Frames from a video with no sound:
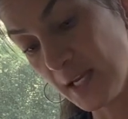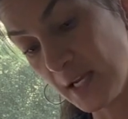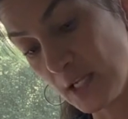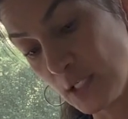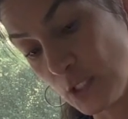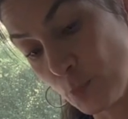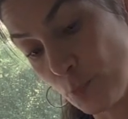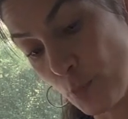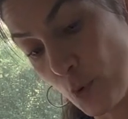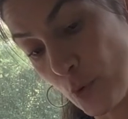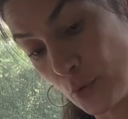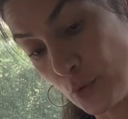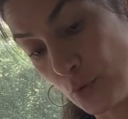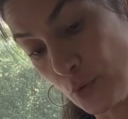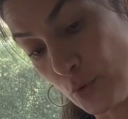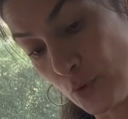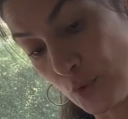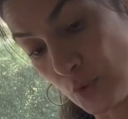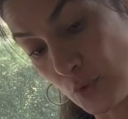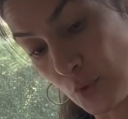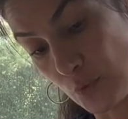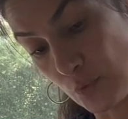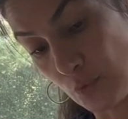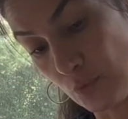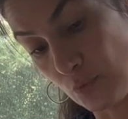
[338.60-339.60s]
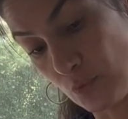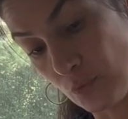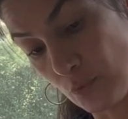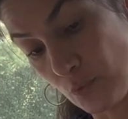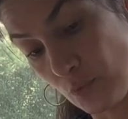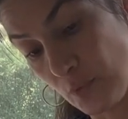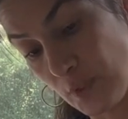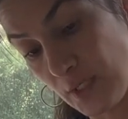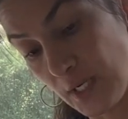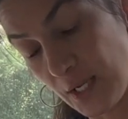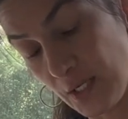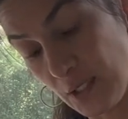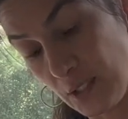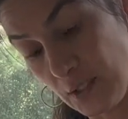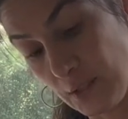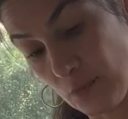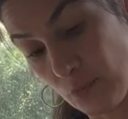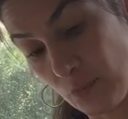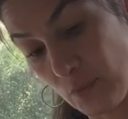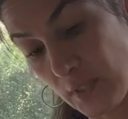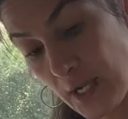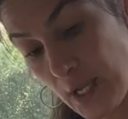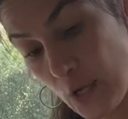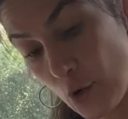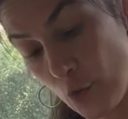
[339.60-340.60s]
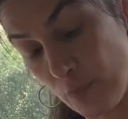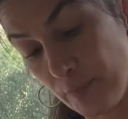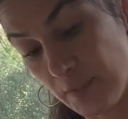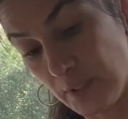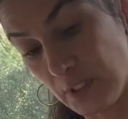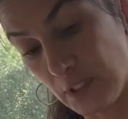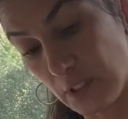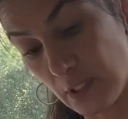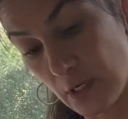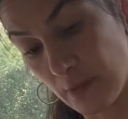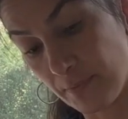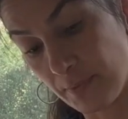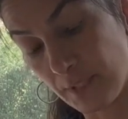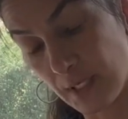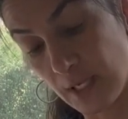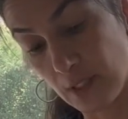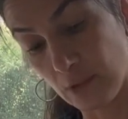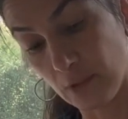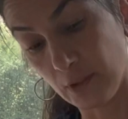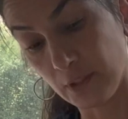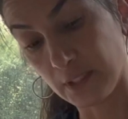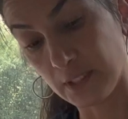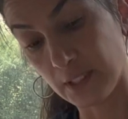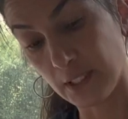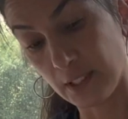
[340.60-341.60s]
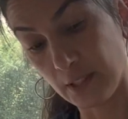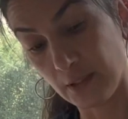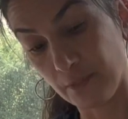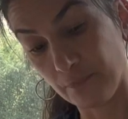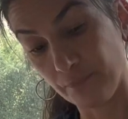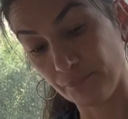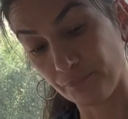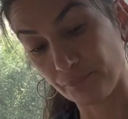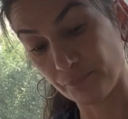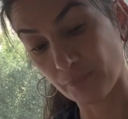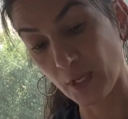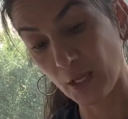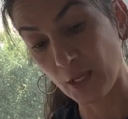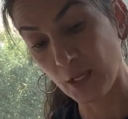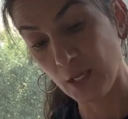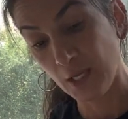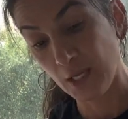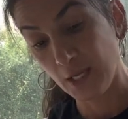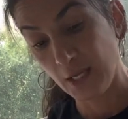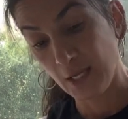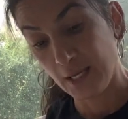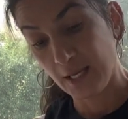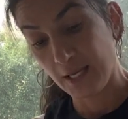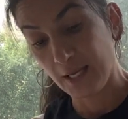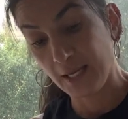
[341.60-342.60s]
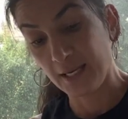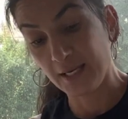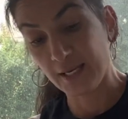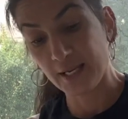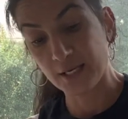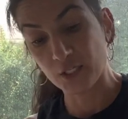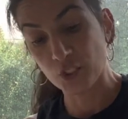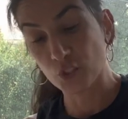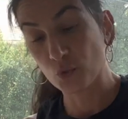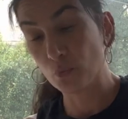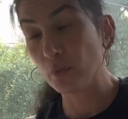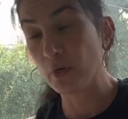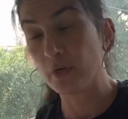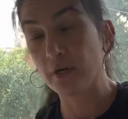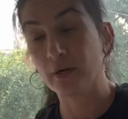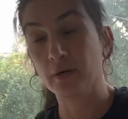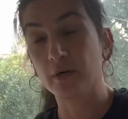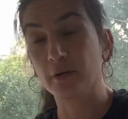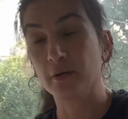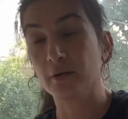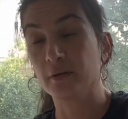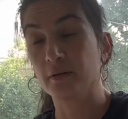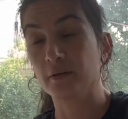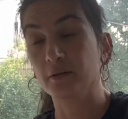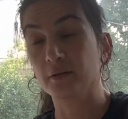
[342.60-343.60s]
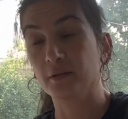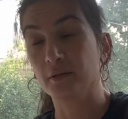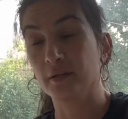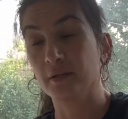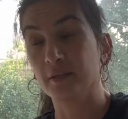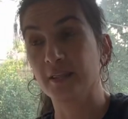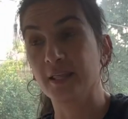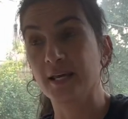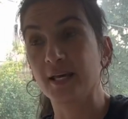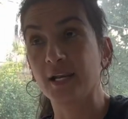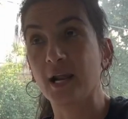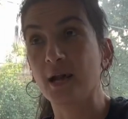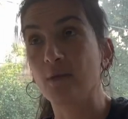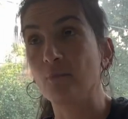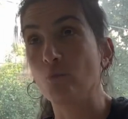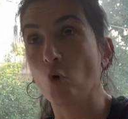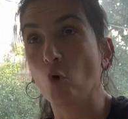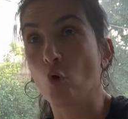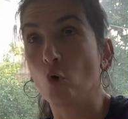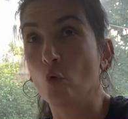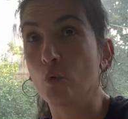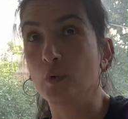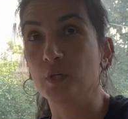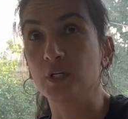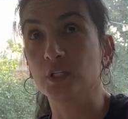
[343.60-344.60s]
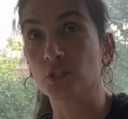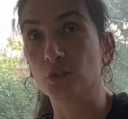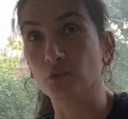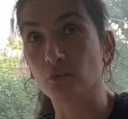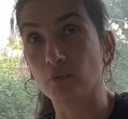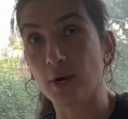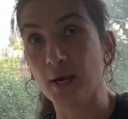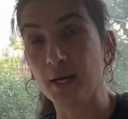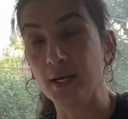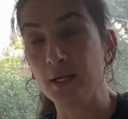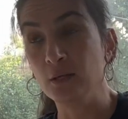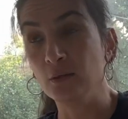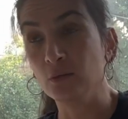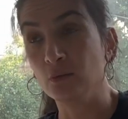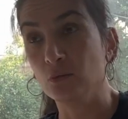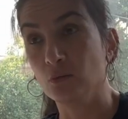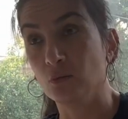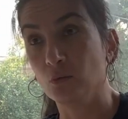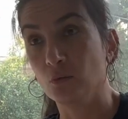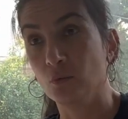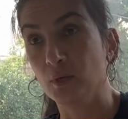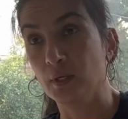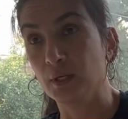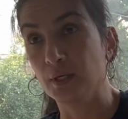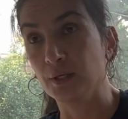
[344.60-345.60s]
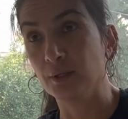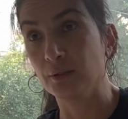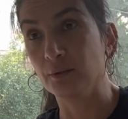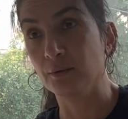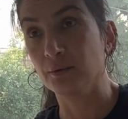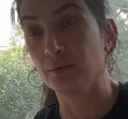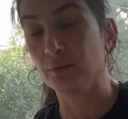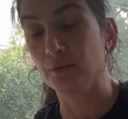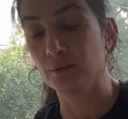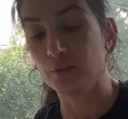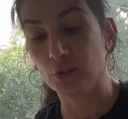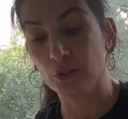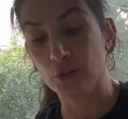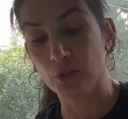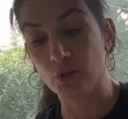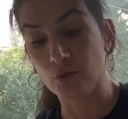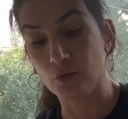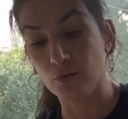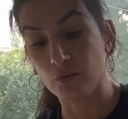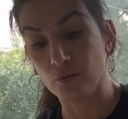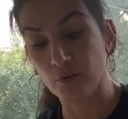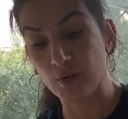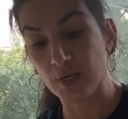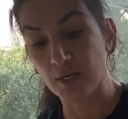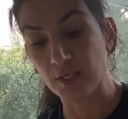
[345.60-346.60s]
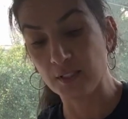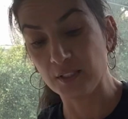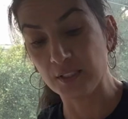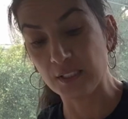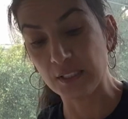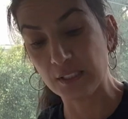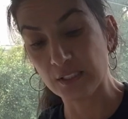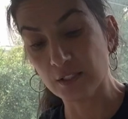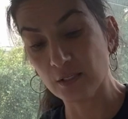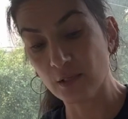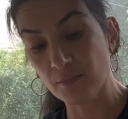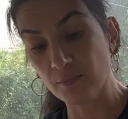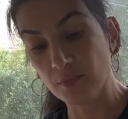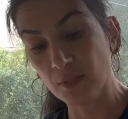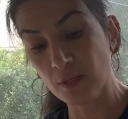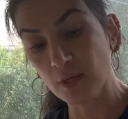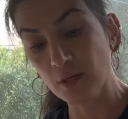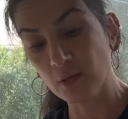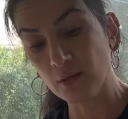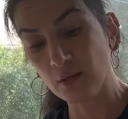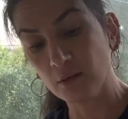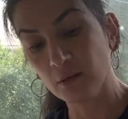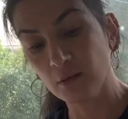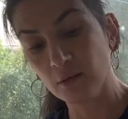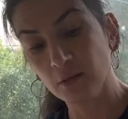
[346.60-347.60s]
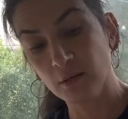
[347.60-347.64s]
I spoke too soon when I opened it up and I looked at it. And I swear that I'm always right when, you know, I see something.